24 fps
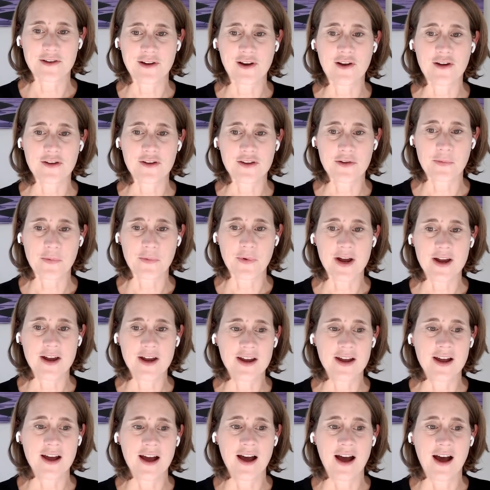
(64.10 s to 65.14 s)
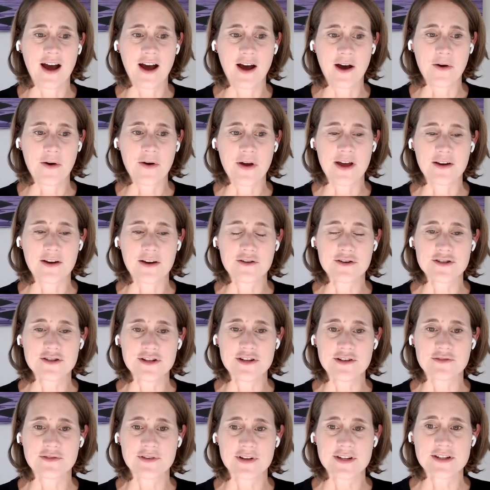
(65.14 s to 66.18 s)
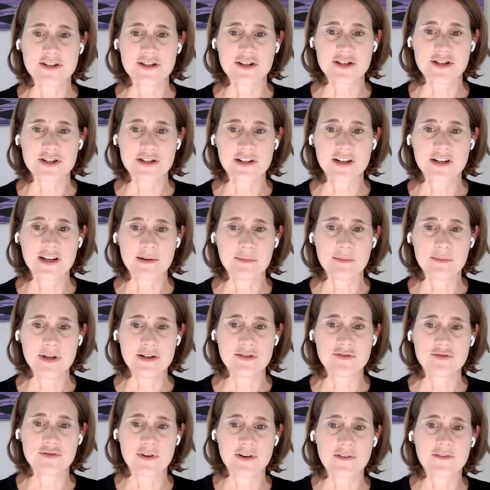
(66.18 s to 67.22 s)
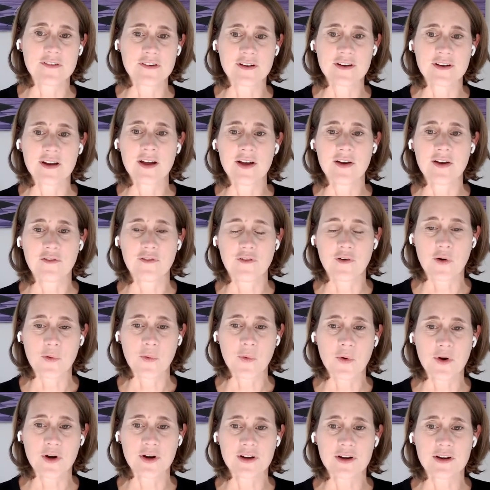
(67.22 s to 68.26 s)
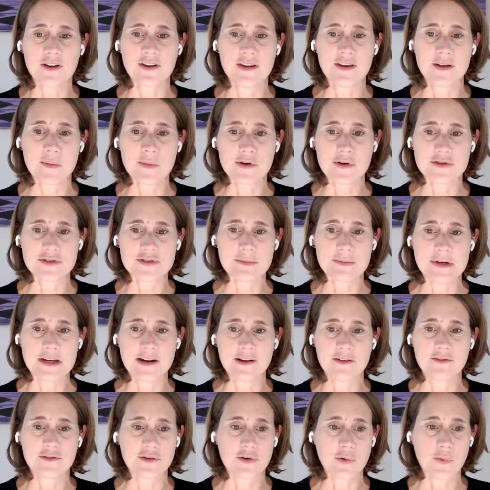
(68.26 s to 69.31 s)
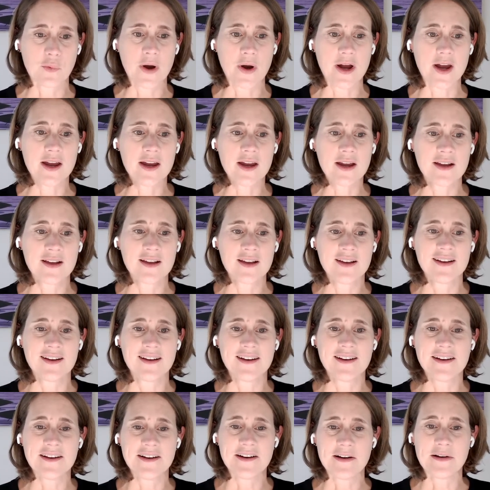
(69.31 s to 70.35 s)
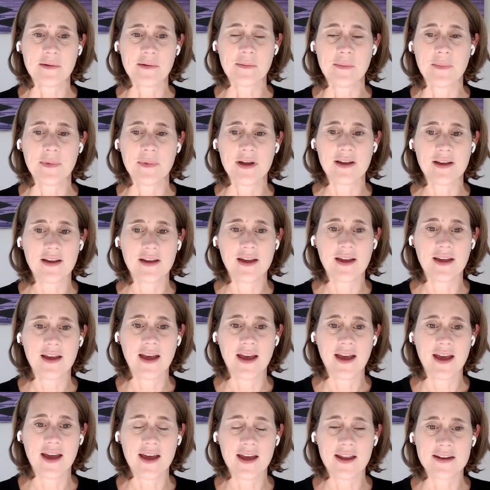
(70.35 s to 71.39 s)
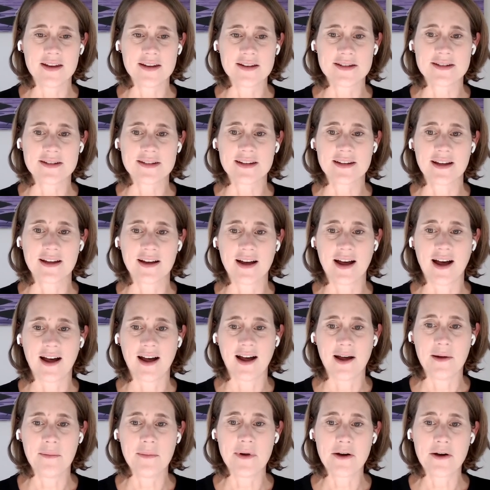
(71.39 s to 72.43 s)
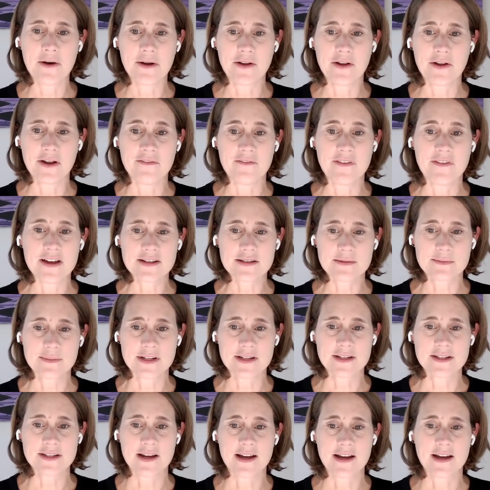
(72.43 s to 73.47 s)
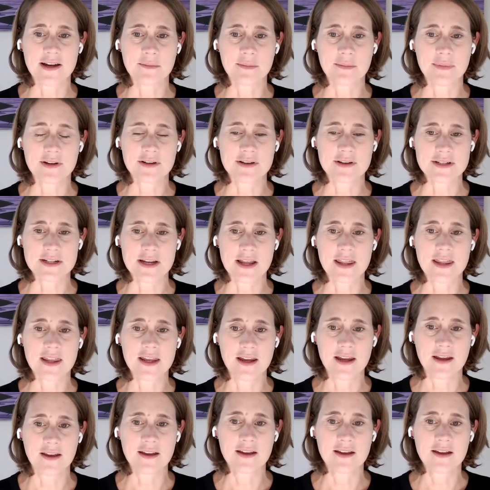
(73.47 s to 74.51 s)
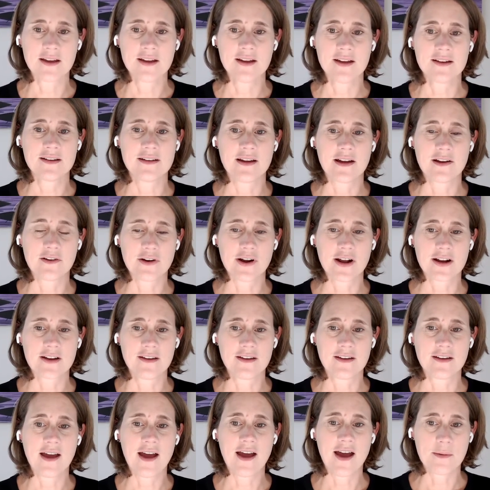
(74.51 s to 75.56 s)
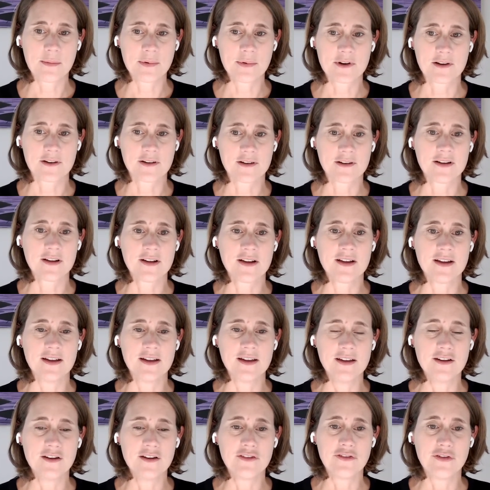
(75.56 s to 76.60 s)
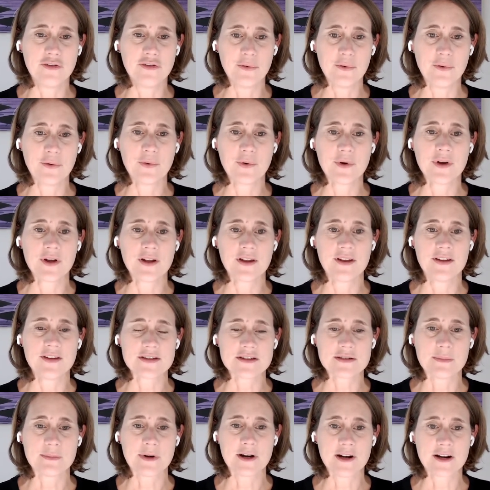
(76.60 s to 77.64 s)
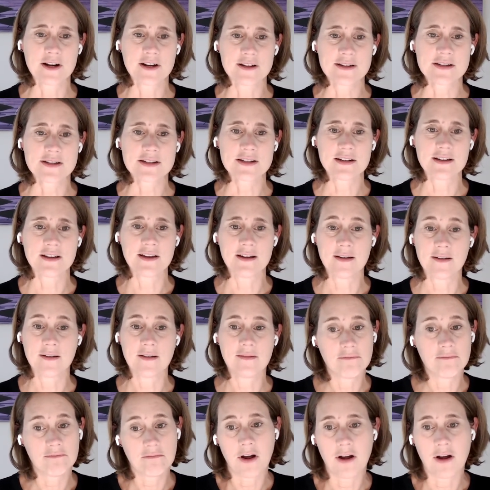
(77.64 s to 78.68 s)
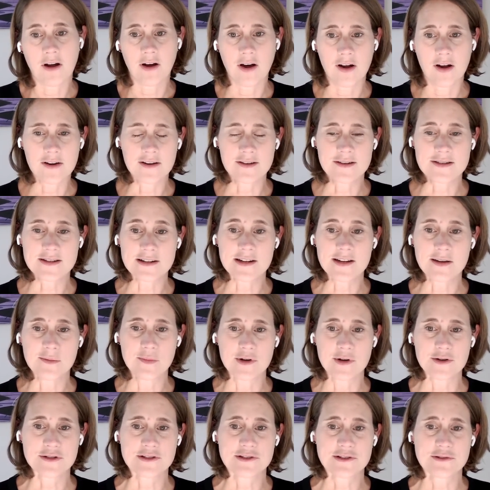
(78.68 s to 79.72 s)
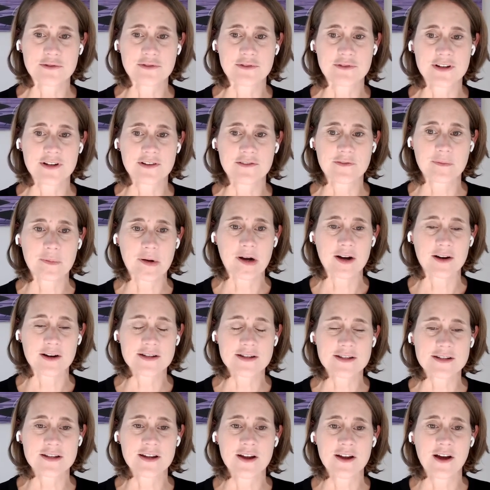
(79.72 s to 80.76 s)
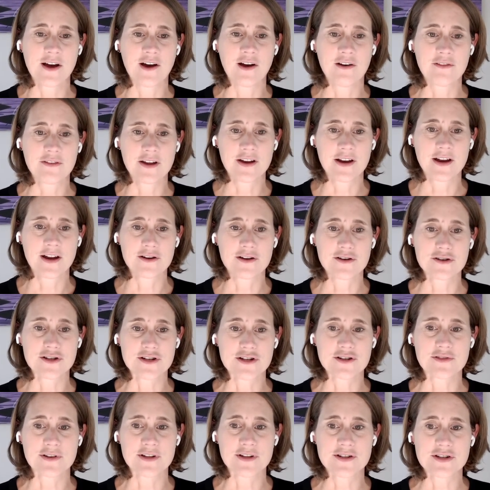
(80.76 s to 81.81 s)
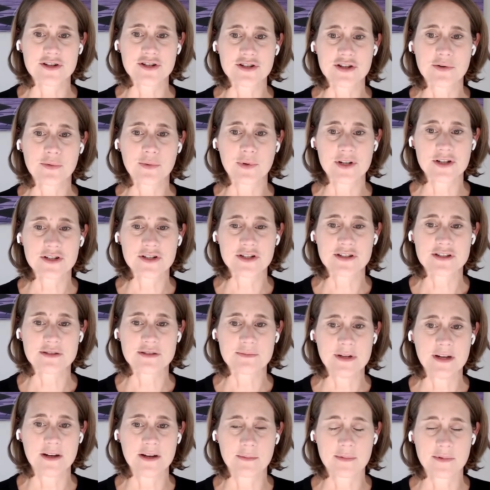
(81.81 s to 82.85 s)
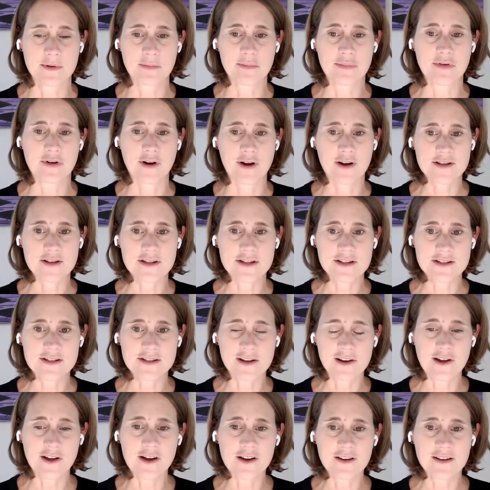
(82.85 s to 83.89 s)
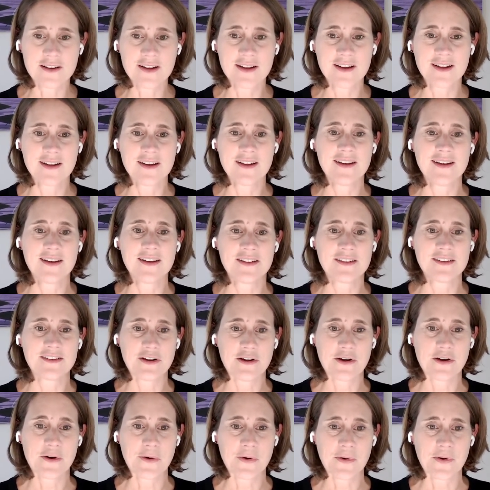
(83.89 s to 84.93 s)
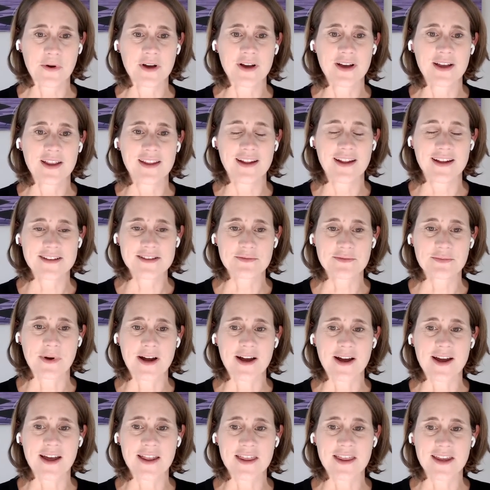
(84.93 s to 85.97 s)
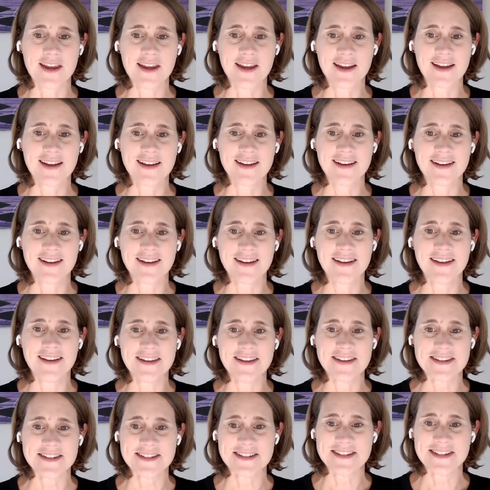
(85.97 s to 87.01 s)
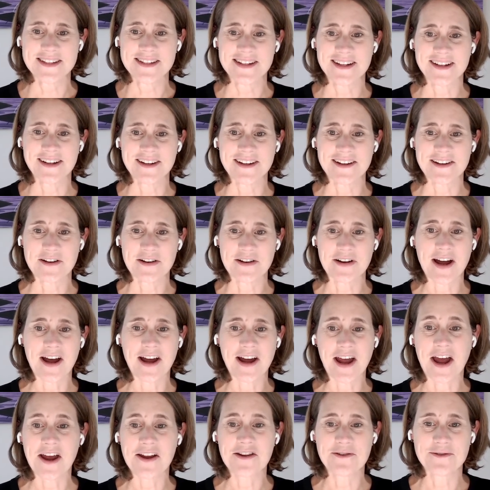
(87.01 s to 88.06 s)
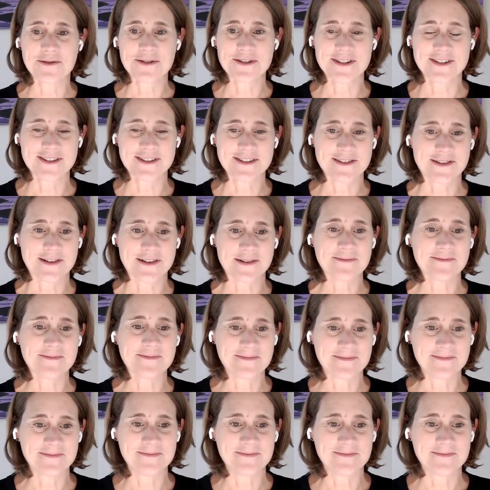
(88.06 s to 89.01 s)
along the way how energy transition can be driven forward in the most meaningful way. And I'm now on the investment side because I think directing capital into the smartest and honestly most lucrative parts of that energy transition will just speed up the process a lot. So that's why I think I use this term.